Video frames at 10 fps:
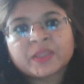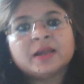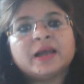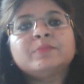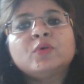
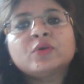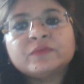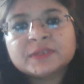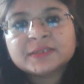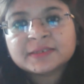And
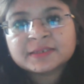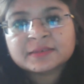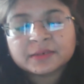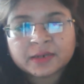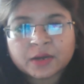moreover, this
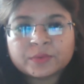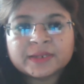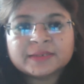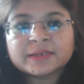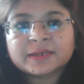is
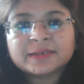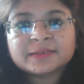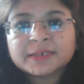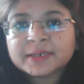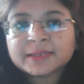nowadays
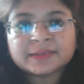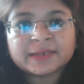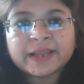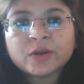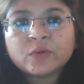considered as
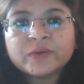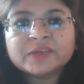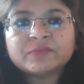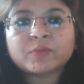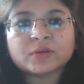an
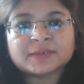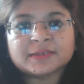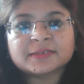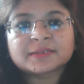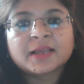innovative
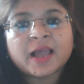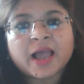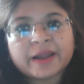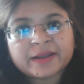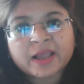process
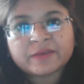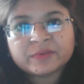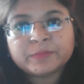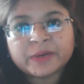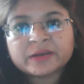and have
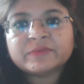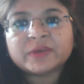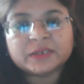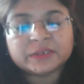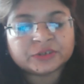a better
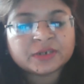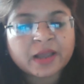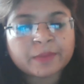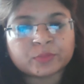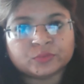
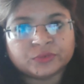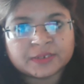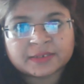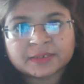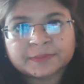validation approaches.